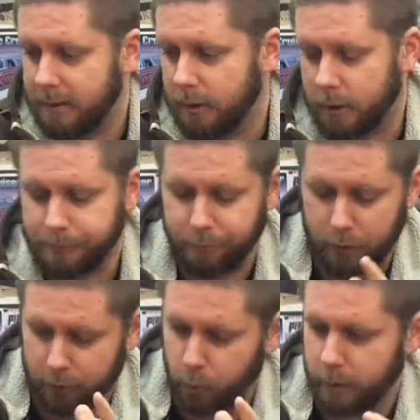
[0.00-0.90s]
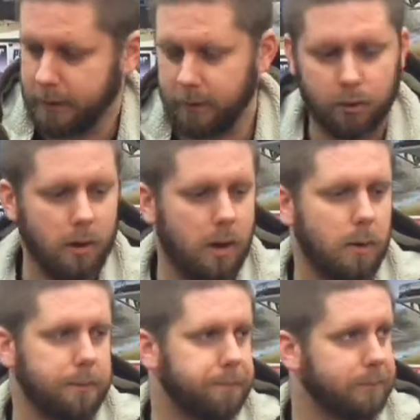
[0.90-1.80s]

So that's what we did. So